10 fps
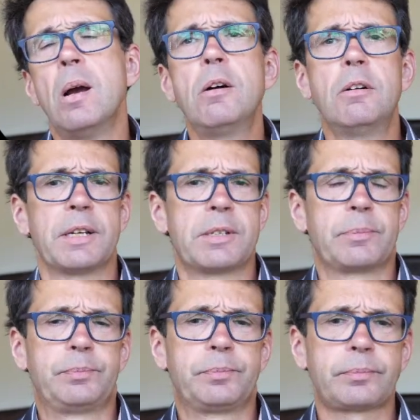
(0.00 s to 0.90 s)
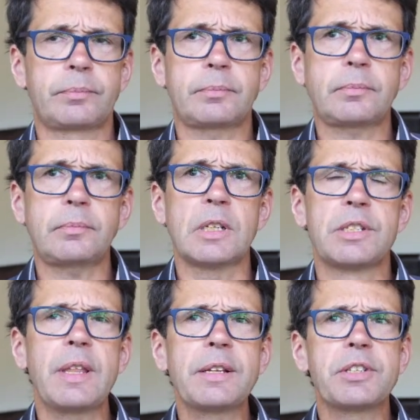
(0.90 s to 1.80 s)
All right.
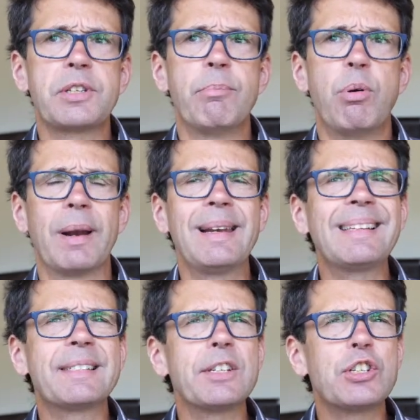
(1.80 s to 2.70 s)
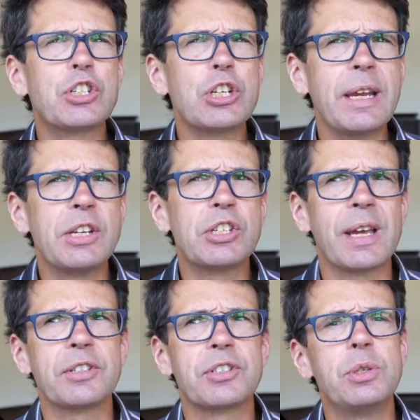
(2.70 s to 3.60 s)
So that's a simple one. Let's just change
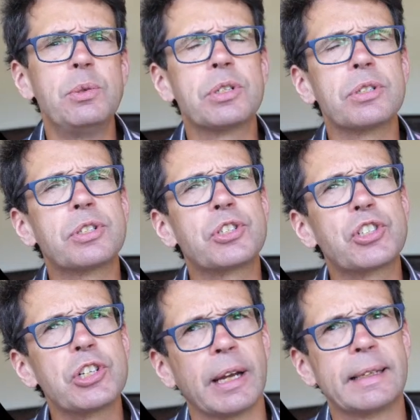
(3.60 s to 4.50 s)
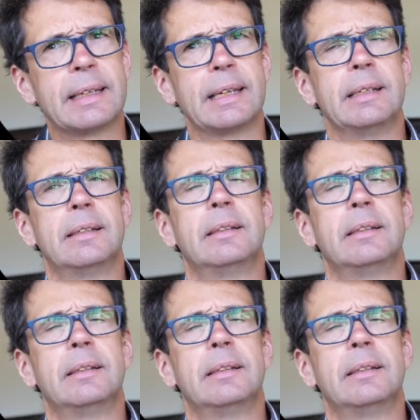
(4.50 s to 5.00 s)
that suit slightly.